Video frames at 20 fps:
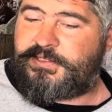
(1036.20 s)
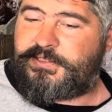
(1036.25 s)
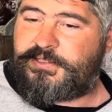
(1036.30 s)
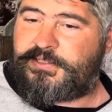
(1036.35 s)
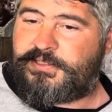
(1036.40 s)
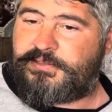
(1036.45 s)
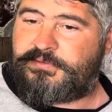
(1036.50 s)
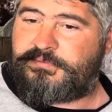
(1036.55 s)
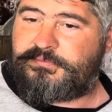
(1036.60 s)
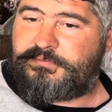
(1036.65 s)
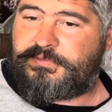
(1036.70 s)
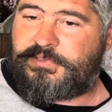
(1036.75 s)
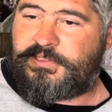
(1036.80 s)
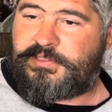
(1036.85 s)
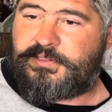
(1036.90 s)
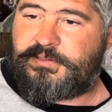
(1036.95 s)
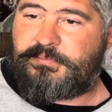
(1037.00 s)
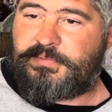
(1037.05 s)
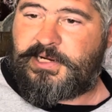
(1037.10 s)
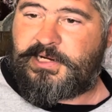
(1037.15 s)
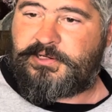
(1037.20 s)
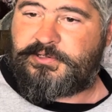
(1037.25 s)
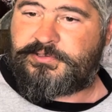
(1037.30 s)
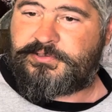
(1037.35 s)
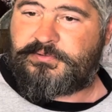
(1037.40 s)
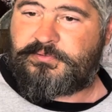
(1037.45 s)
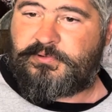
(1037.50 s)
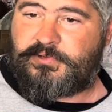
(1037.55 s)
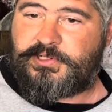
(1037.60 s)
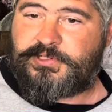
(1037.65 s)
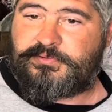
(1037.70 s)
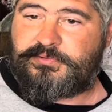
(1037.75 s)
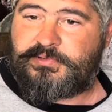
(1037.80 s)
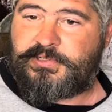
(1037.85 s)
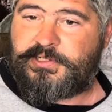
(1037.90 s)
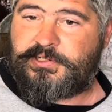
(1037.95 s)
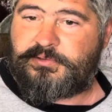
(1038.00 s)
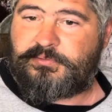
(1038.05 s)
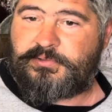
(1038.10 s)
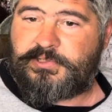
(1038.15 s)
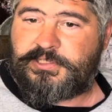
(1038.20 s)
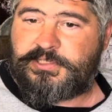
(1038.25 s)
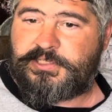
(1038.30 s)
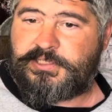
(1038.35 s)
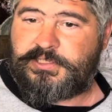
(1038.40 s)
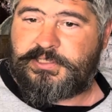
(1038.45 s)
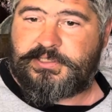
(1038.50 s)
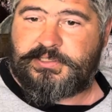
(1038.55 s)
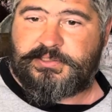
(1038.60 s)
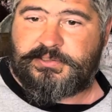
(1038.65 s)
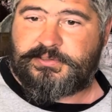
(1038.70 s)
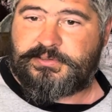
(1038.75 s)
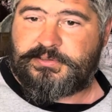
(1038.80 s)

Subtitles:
Yeah, and then the bears are 120 or 110.